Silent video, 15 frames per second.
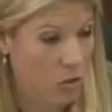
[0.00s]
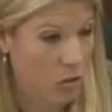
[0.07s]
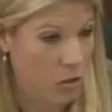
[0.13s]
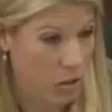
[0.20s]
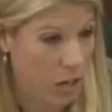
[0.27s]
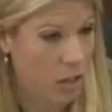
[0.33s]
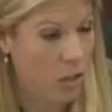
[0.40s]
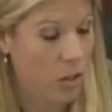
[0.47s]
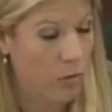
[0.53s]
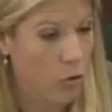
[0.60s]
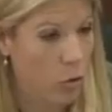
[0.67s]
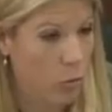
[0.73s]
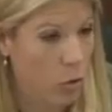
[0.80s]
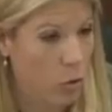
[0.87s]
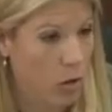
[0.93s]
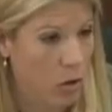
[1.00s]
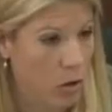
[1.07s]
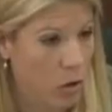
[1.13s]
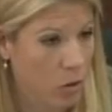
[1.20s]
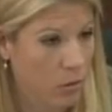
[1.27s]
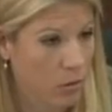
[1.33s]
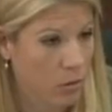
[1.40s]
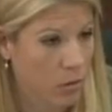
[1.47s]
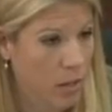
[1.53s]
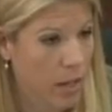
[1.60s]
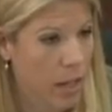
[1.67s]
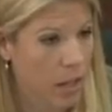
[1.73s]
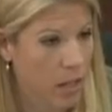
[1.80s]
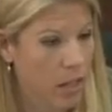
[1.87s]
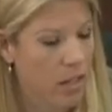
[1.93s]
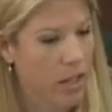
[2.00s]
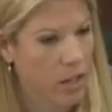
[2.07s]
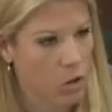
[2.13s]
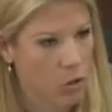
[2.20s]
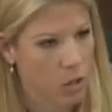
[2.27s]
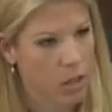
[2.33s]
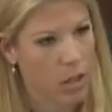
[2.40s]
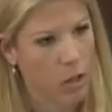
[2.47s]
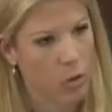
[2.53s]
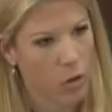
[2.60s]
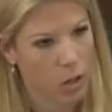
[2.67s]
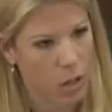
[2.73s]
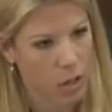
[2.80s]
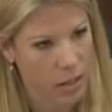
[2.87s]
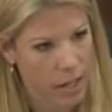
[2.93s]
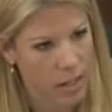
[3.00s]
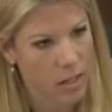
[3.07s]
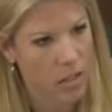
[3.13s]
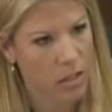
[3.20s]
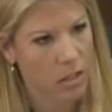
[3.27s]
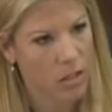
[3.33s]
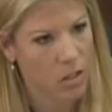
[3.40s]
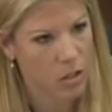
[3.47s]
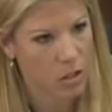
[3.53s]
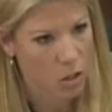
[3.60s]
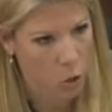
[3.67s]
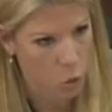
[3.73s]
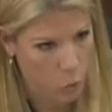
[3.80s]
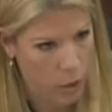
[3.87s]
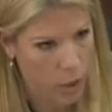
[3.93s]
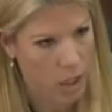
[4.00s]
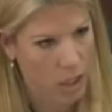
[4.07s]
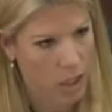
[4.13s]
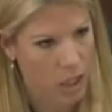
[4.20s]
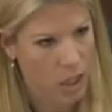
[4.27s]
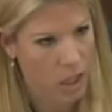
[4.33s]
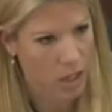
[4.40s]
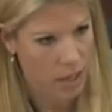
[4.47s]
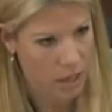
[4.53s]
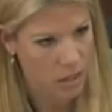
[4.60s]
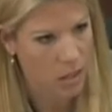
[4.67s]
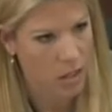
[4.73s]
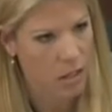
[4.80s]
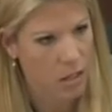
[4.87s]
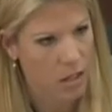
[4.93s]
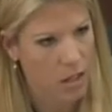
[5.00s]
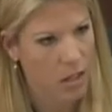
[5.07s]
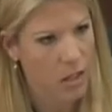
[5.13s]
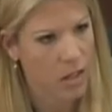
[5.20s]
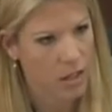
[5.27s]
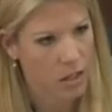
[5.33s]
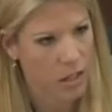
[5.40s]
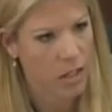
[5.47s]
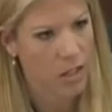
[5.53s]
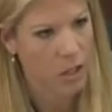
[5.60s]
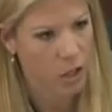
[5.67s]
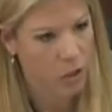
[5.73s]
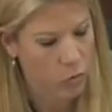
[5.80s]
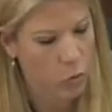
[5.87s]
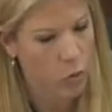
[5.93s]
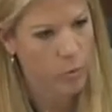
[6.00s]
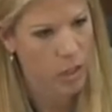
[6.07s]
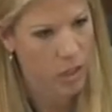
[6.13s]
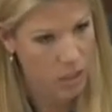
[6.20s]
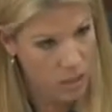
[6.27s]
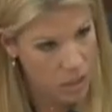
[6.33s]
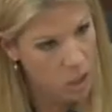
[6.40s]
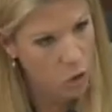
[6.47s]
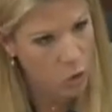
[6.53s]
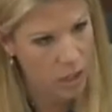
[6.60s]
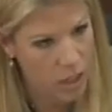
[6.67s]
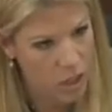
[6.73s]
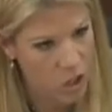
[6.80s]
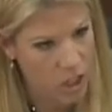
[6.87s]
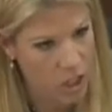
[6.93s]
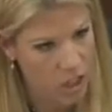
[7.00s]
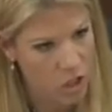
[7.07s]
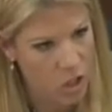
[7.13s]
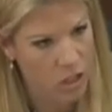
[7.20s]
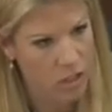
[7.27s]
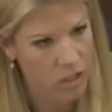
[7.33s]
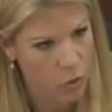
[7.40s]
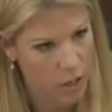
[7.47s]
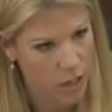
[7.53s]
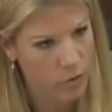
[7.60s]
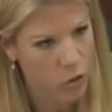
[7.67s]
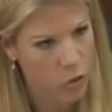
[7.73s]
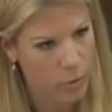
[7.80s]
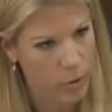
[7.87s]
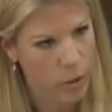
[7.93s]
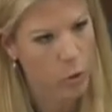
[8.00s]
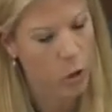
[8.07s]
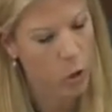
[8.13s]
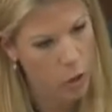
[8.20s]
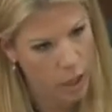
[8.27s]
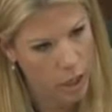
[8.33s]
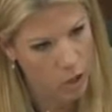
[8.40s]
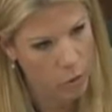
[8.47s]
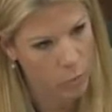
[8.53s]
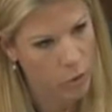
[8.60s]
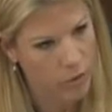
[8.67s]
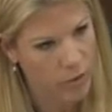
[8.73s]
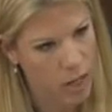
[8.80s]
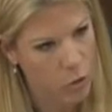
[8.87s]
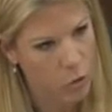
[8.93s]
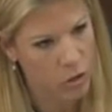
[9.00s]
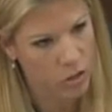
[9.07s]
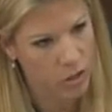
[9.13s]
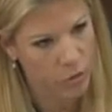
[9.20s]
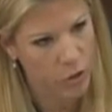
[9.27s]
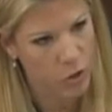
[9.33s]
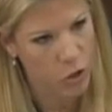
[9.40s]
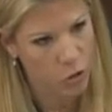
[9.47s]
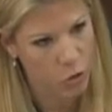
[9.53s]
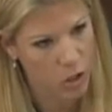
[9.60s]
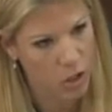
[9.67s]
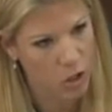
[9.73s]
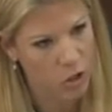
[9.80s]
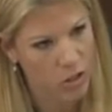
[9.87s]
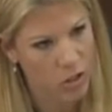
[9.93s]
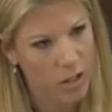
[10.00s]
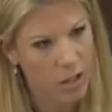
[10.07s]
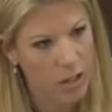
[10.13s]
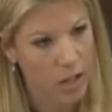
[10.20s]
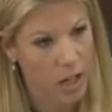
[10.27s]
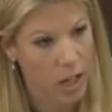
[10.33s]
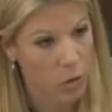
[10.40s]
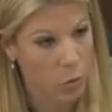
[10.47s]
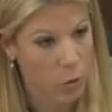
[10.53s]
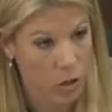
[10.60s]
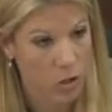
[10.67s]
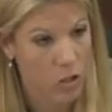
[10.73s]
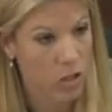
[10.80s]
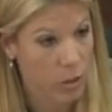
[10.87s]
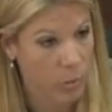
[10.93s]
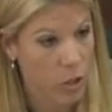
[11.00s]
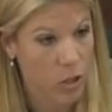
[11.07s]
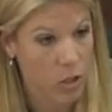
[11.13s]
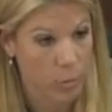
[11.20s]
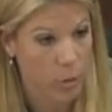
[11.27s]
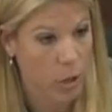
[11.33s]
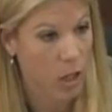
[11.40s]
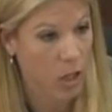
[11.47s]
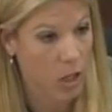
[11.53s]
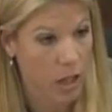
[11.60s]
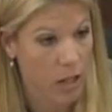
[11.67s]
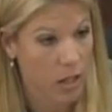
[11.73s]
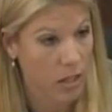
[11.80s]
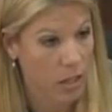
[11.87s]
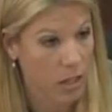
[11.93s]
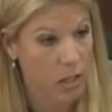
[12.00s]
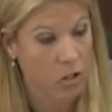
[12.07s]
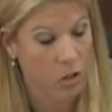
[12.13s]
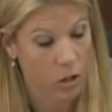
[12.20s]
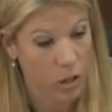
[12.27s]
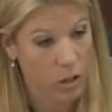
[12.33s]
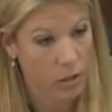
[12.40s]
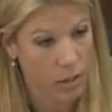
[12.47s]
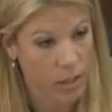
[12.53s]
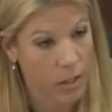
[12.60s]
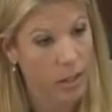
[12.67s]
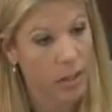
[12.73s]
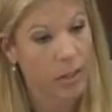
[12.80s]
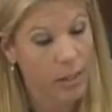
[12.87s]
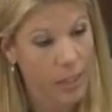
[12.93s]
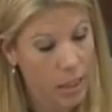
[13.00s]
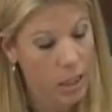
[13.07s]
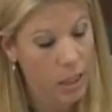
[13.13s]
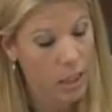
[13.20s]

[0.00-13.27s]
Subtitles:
Not comfortable at all. Unless I knew that they were a licensed, regulated entity that had to conform to continuing education as we have to a required number of hours every 2 years, and we are subject to market conduct and are held legally